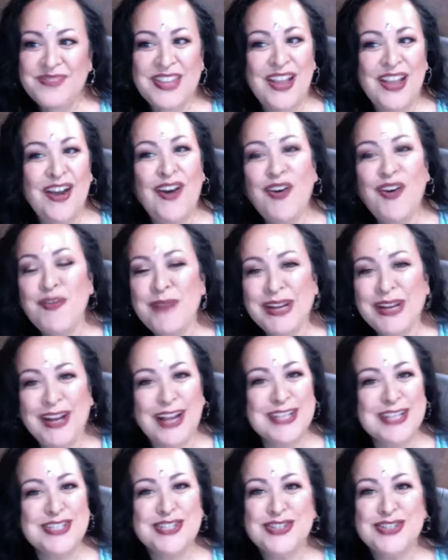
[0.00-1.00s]
Oh my
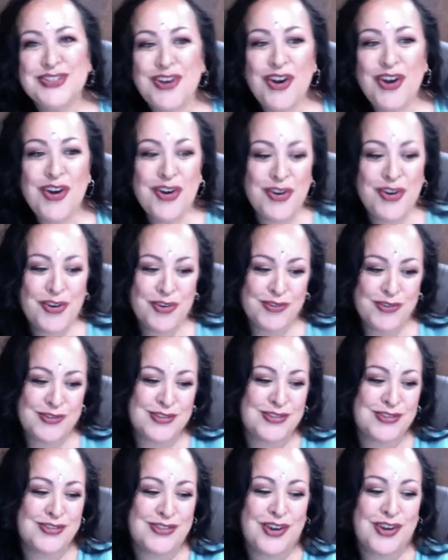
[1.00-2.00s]
gosh.
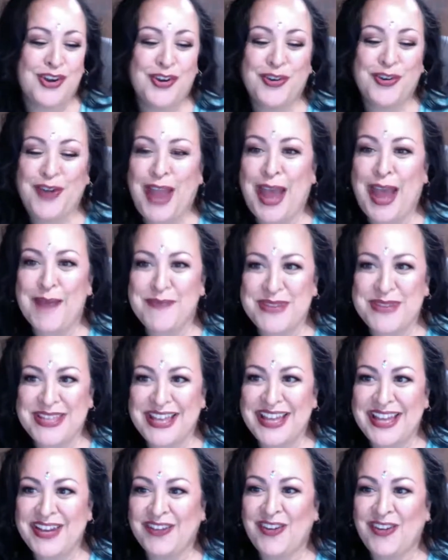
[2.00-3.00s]
So happy
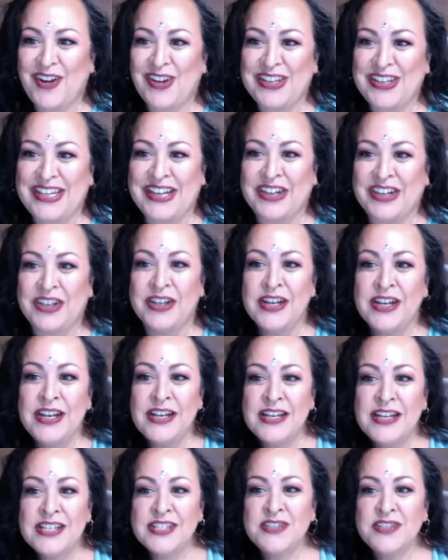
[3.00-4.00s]
that you're all here.
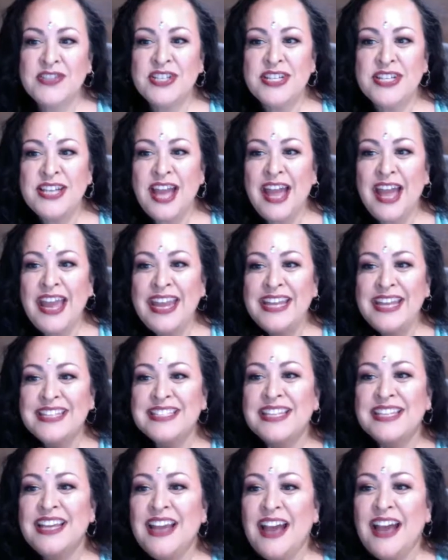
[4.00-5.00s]
So
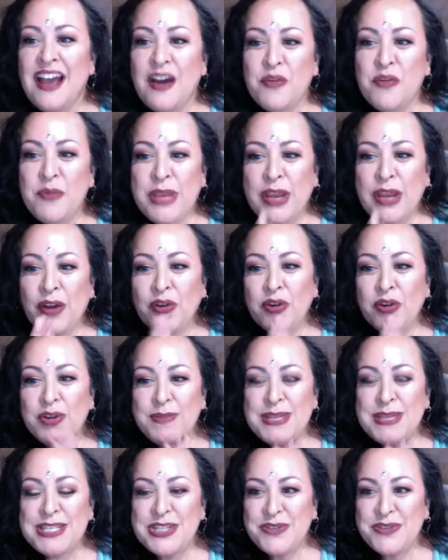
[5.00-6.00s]
tonight we are going to
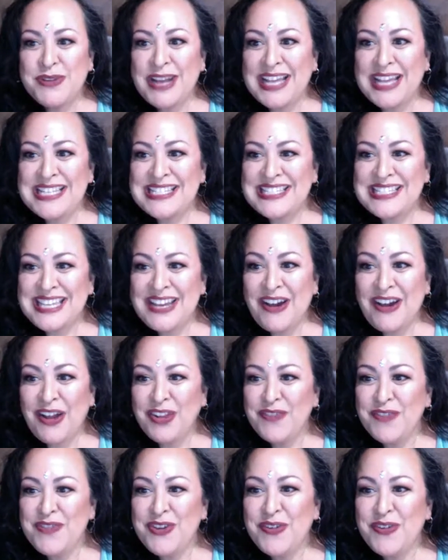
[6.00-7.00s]
be doing, I see
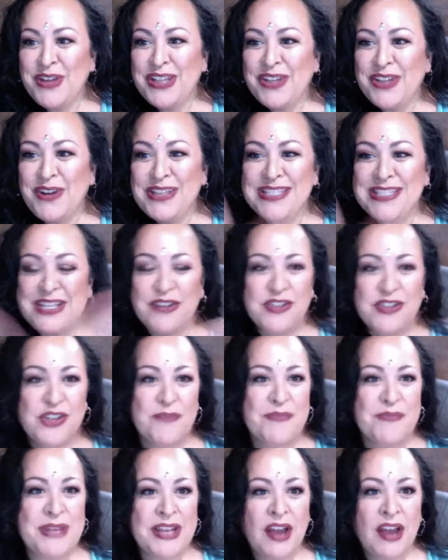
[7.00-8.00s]
all of you. Hello. I see you're
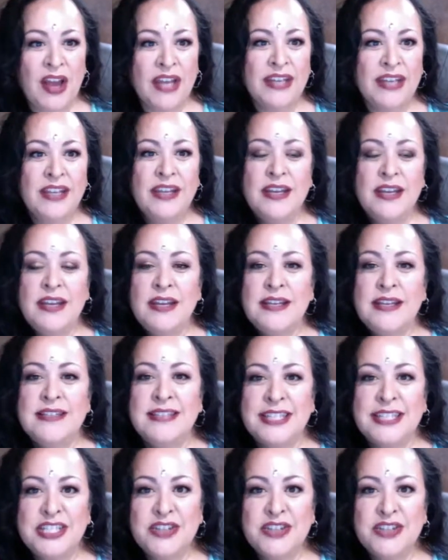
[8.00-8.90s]
jumping on. Set your